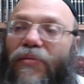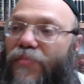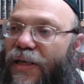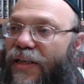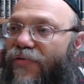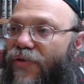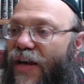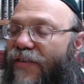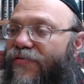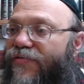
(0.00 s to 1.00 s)
But if you
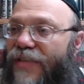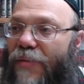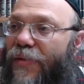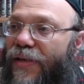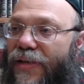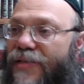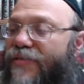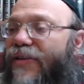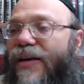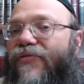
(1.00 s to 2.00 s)
have something that is
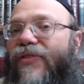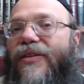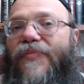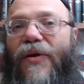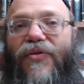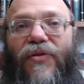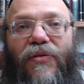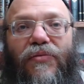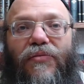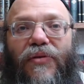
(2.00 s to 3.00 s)
like very special,
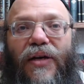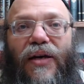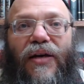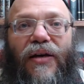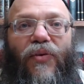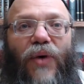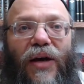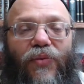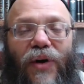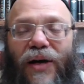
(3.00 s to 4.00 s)

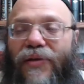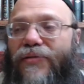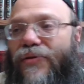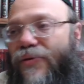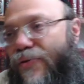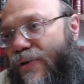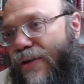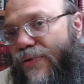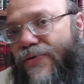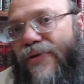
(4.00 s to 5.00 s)
white wine, so you
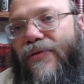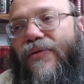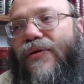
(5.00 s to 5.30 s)
can use it.